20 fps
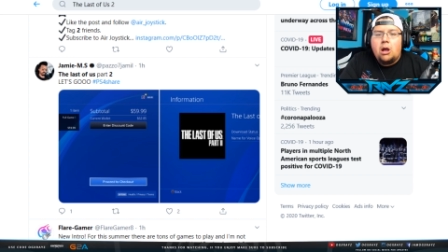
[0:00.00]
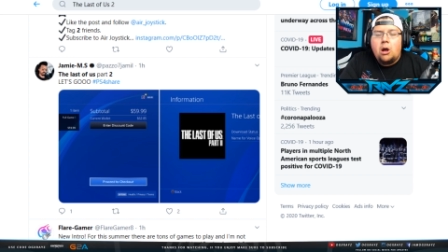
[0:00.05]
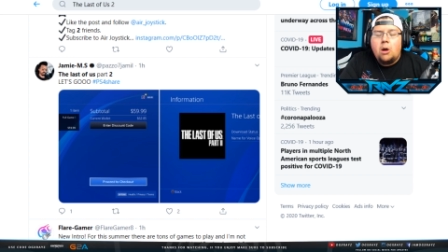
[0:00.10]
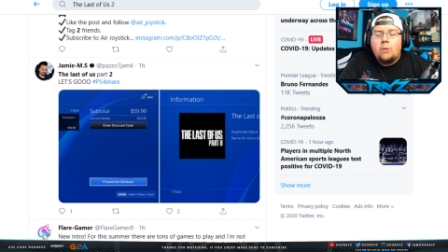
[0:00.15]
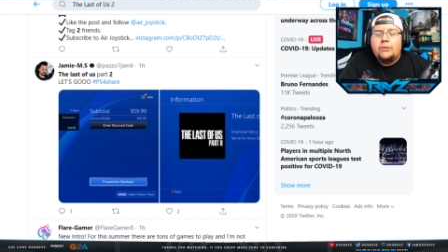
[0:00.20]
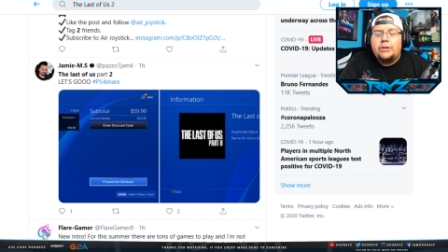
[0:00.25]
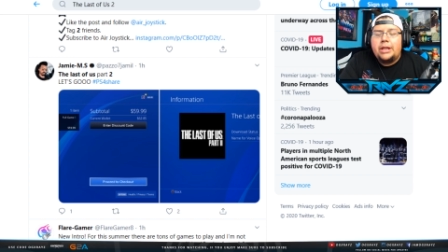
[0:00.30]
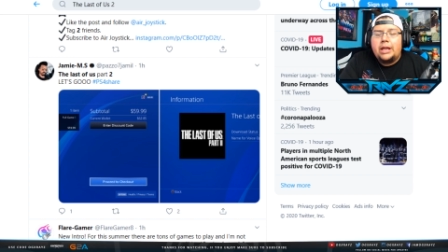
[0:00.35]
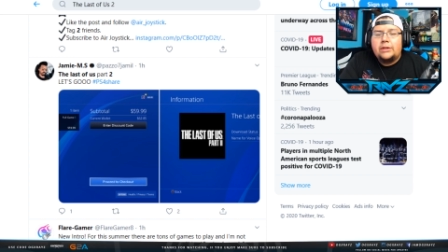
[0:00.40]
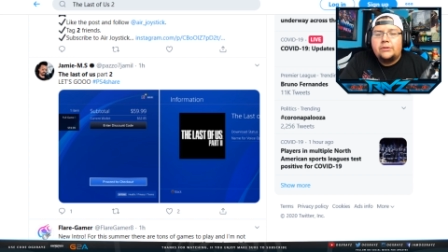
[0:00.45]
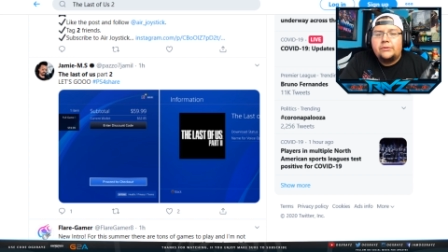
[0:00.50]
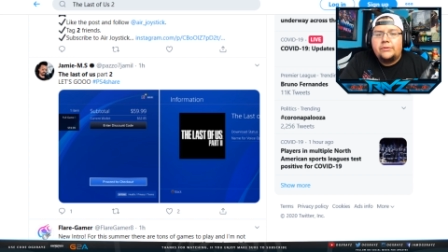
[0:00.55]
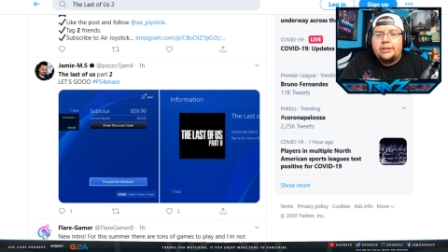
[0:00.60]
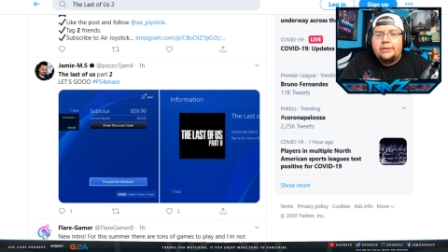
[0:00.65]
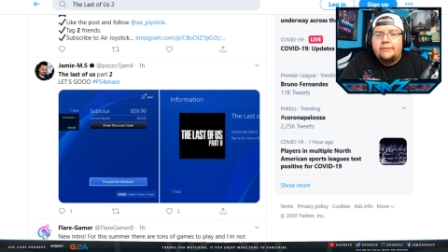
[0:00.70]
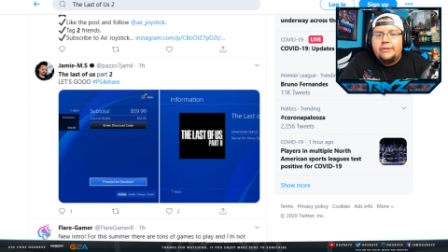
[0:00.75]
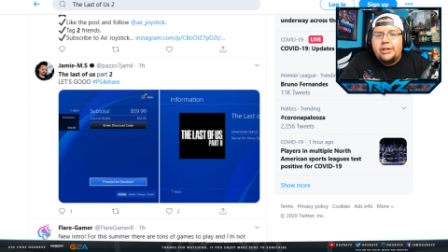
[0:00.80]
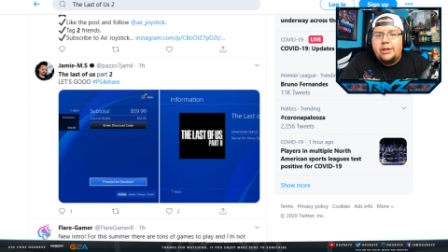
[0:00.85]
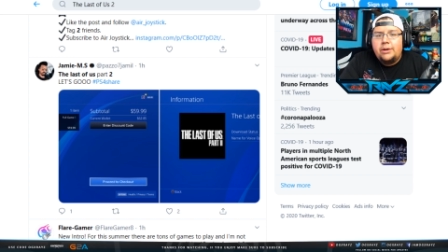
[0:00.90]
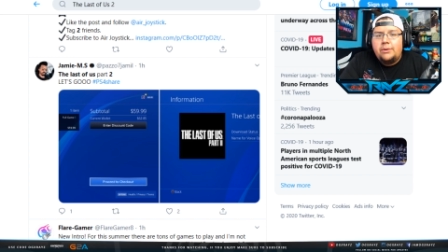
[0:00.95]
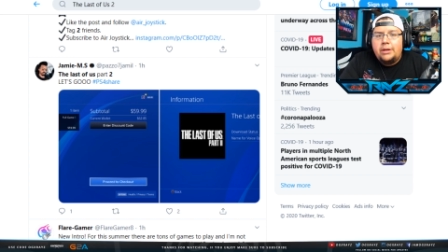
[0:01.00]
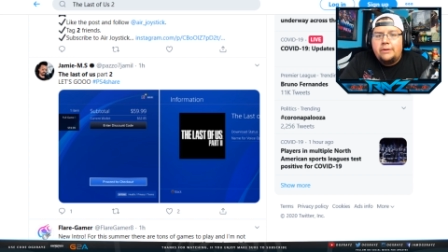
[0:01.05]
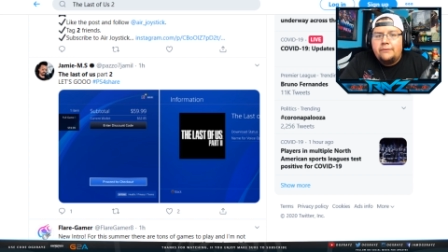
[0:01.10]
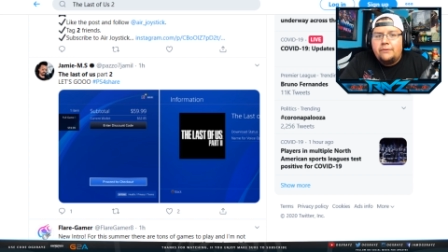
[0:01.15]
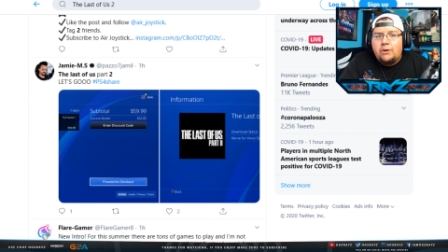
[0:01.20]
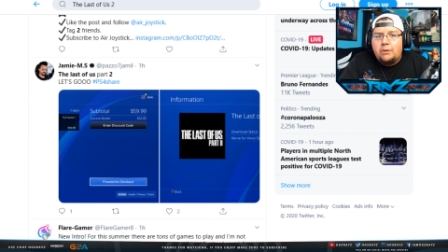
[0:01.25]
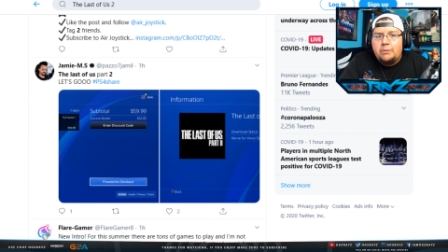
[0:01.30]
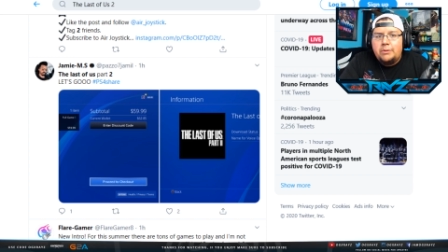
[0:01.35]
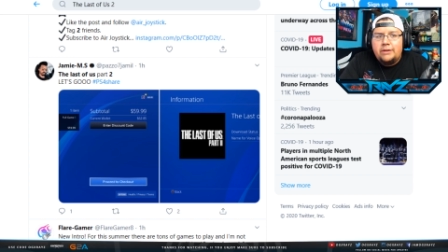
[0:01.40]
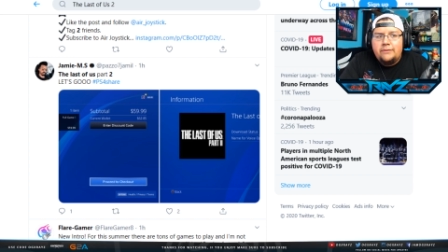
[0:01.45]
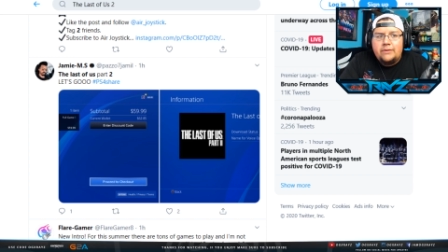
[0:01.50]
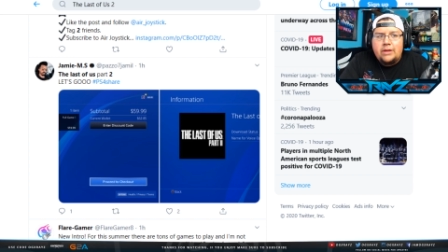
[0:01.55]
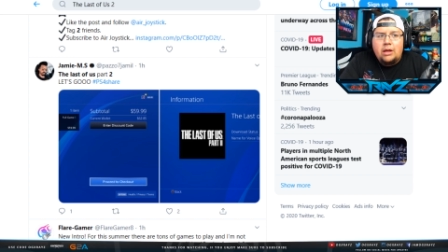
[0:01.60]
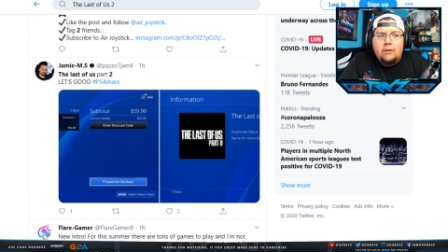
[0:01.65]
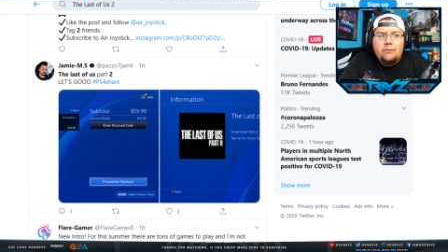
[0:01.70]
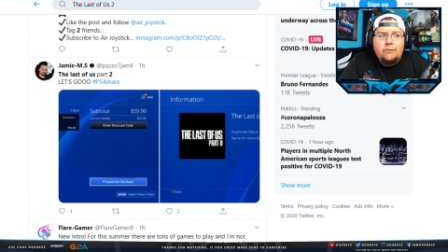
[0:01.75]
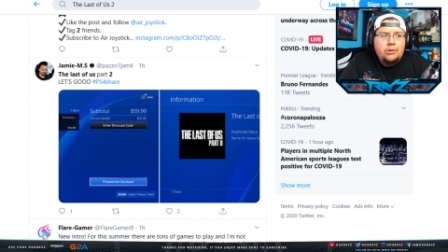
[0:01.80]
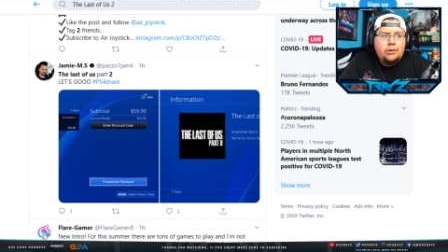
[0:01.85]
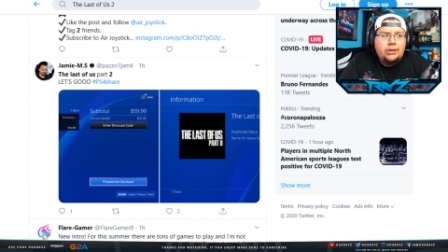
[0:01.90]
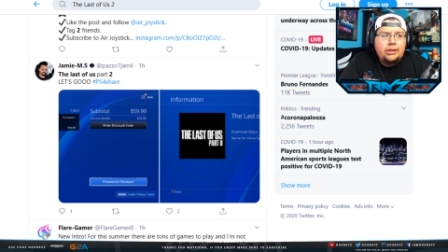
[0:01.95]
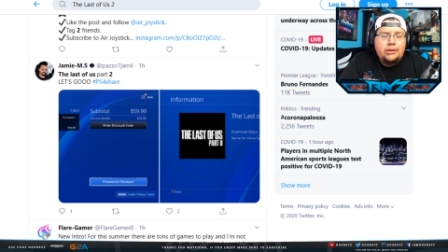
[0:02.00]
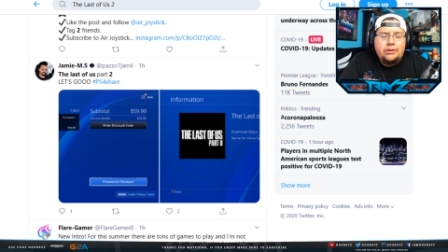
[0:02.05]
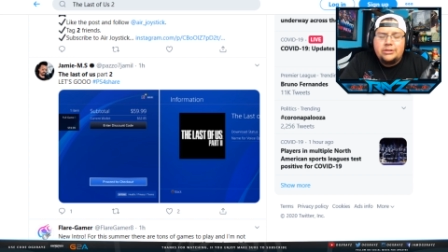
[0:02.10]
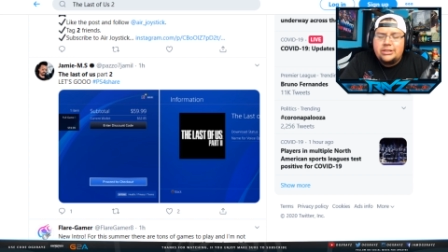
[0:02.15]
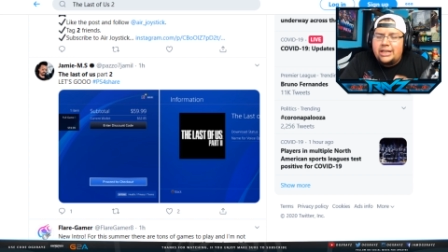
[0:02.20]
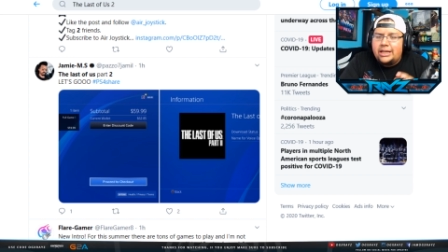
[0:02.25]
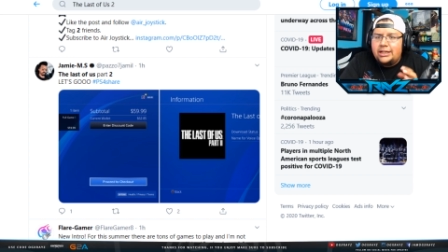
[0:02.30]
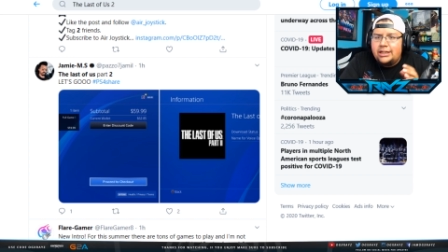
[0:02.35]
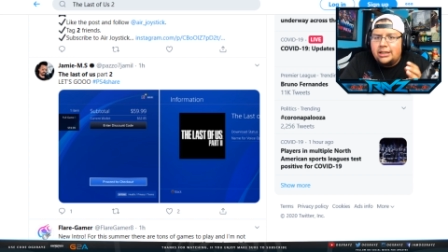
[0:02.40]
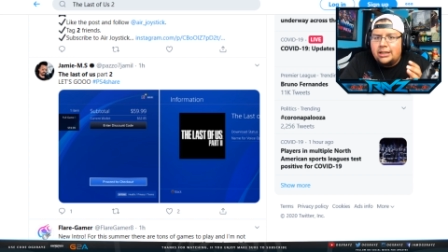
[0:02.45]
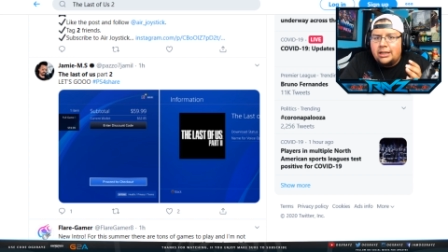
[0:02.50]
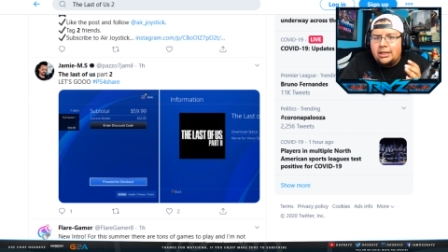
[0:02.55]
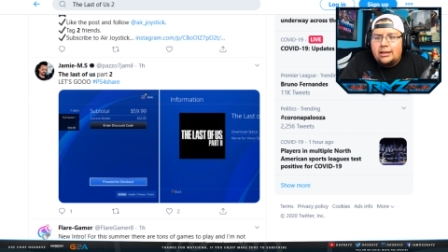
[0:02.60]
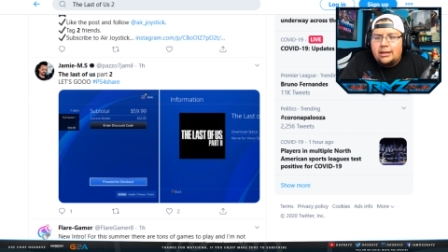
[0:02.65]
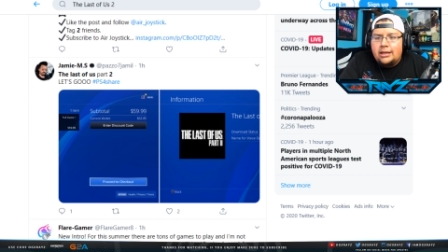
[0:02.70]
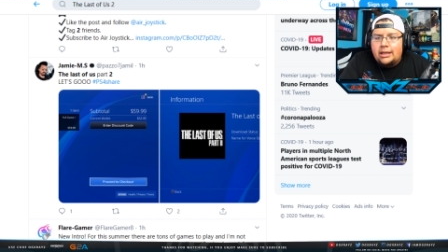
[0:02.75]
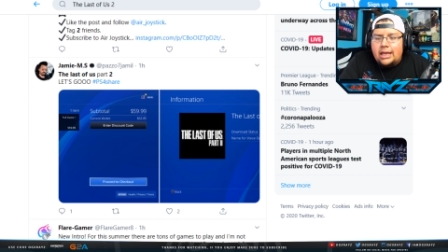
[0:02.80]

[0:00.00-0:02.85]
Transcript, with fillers: Hopefully you guys found the video informative, helpful, entertaining.